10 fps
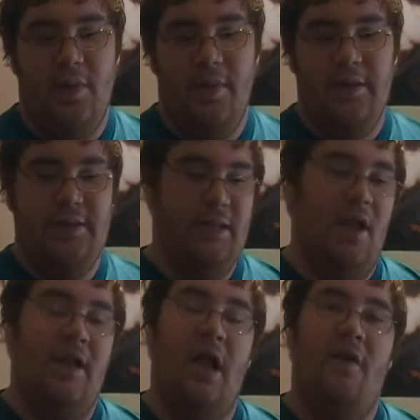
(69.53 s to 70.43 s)
the
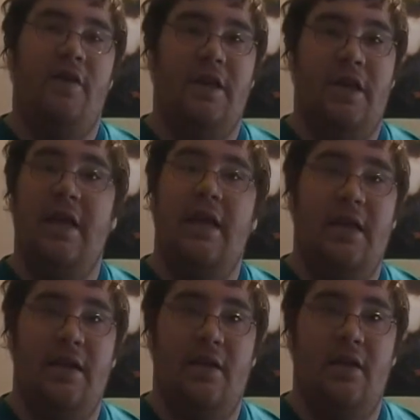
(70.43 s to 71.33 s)
son of the
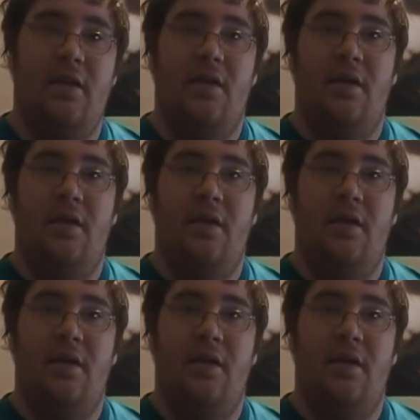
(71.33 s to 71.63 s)
king